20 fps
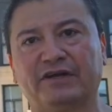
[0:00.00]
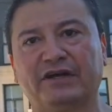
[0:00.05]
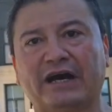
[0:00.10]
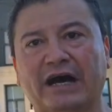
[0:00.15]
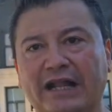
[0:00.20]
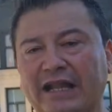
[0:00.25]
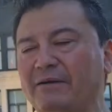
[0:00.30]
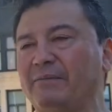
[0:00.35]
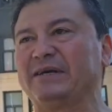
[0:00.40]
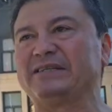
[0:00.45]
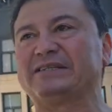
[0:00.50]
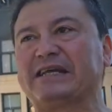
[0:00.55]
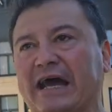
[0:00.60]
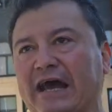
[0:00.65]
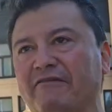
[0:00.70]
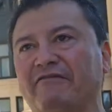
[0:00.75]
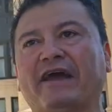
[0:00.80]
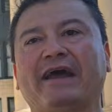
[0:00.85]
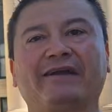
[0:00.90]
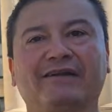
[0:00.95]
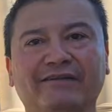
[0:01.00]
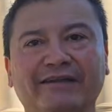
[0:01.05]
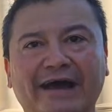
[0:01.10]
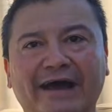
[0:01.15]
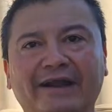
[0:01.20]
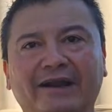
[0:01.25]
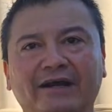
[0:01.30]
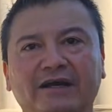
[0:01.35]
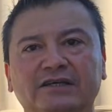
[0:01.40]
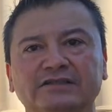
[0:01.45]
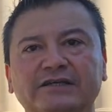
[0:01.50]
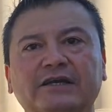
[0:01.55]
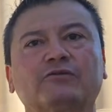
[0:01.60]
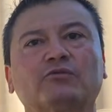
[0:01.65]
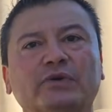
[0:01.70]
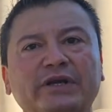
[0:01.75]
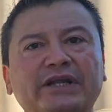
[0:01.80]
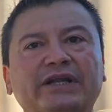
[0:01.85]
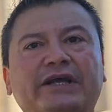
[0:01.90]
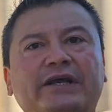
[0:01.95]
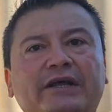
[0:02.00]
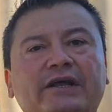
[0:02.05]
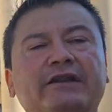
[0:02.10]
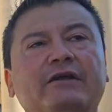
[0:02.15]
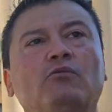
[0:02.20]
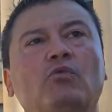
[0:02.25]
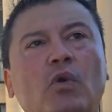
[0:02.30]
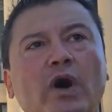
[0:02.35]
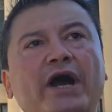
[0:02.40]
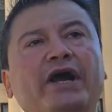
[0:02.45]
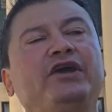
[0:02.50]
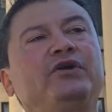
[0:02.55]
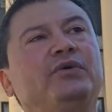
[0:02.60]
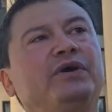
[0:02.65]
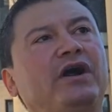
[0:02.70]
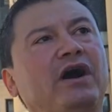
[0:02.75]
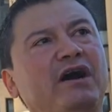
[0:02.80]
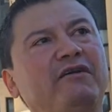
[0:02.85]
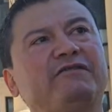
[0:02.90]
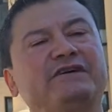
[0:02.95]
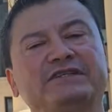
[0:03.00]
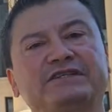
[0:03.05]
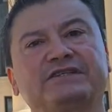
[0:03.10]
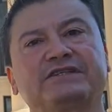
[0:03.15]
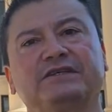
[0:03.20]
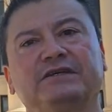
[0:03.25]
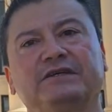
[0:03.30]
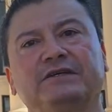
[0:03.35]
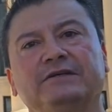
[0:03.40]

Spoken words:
I let my staff handle that. It's like, really? Then why are you in office?